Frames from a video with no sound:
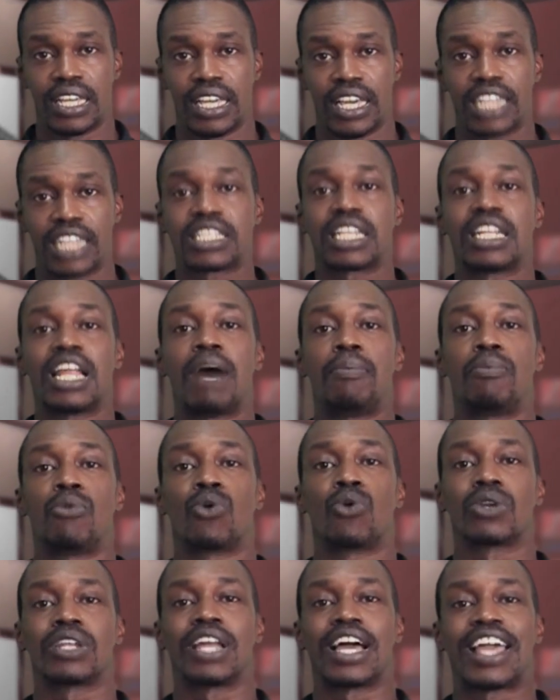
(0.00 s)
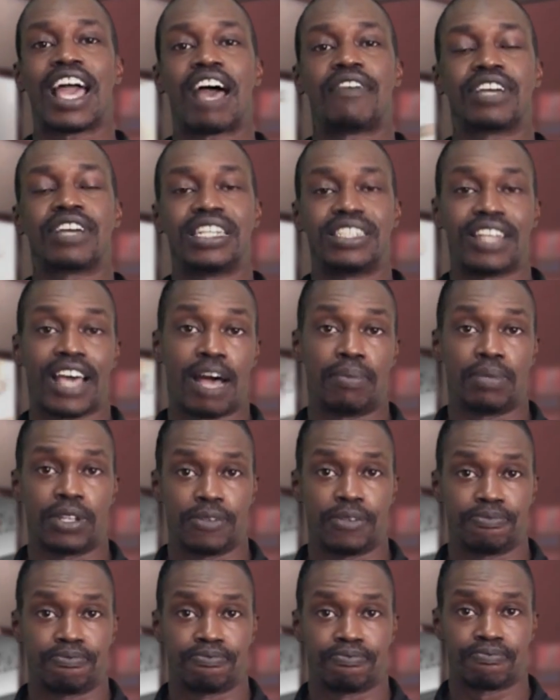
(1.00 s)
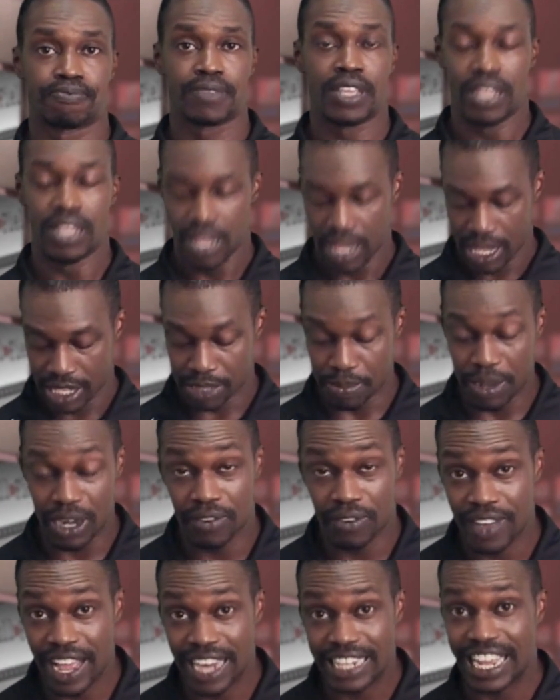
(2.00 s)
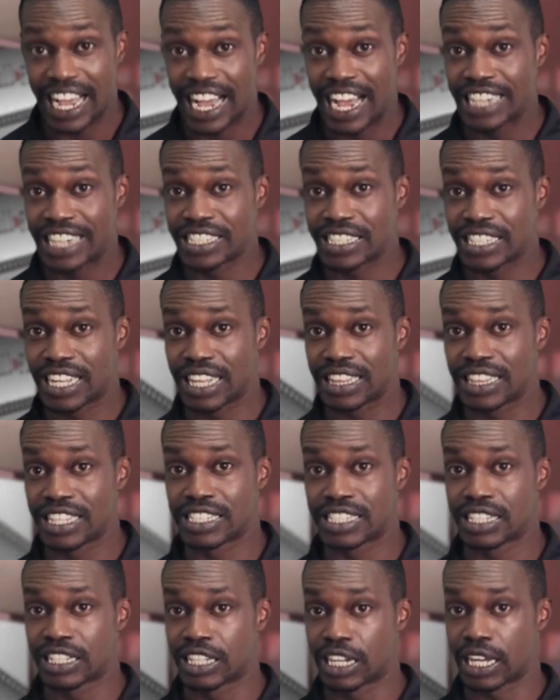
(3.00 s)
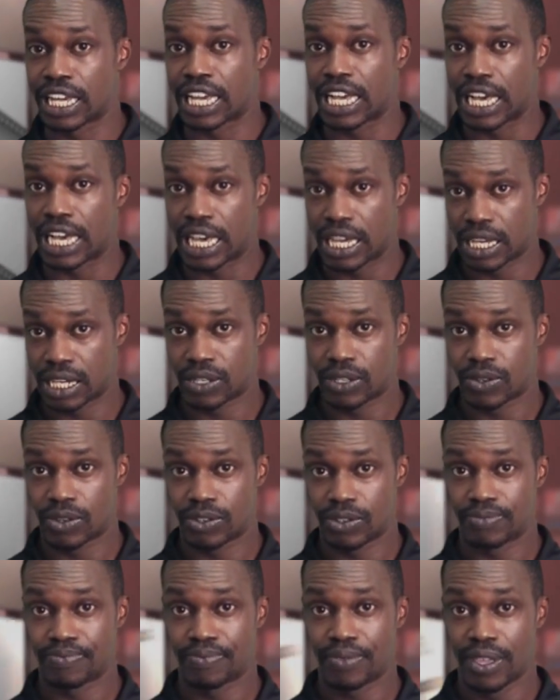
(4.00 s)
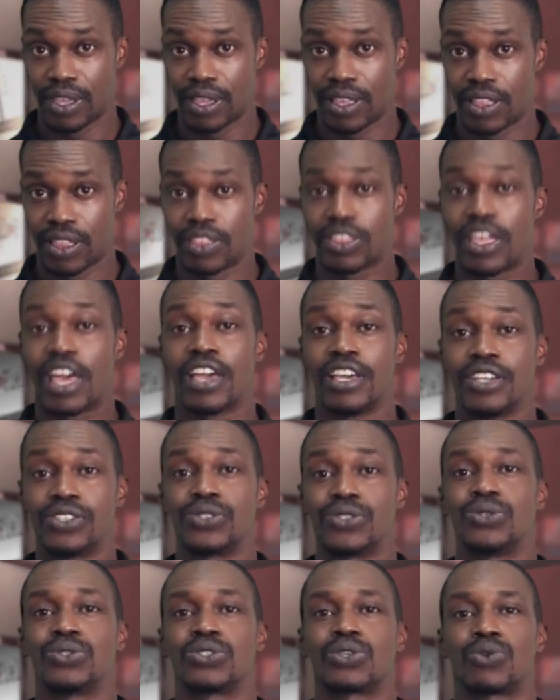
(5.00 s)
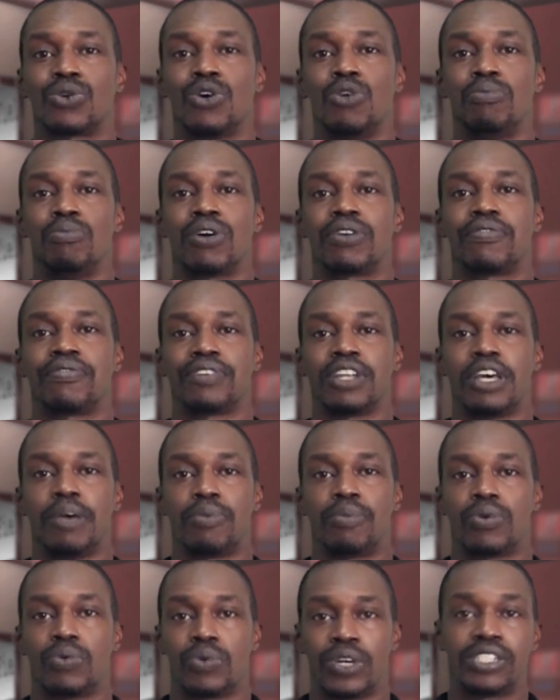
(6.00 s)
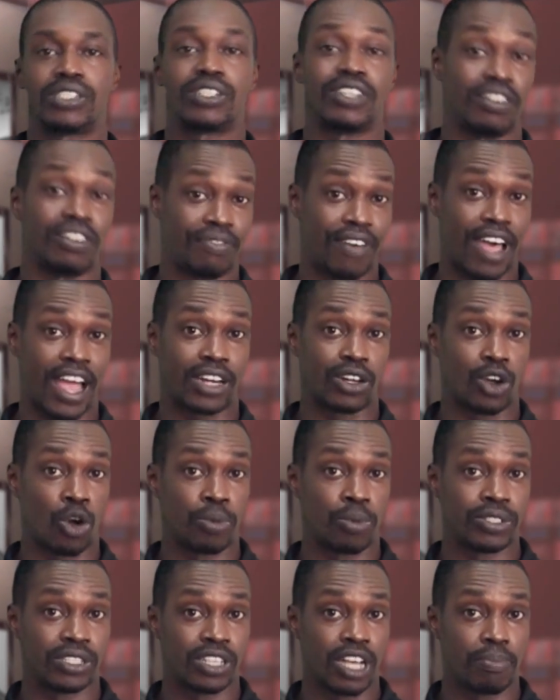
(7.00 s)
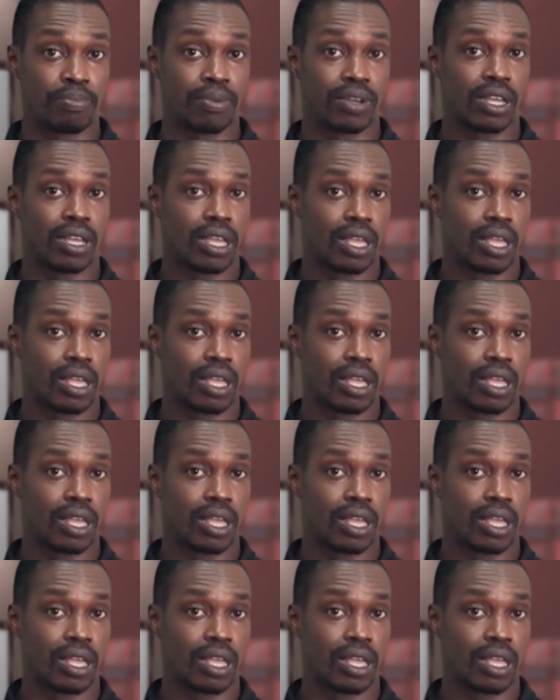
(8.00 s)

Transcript: It's a lot more like having a tablet. As a matter of fact, I just got this little guy, the Asus Chromebook Flip, which in fact opens up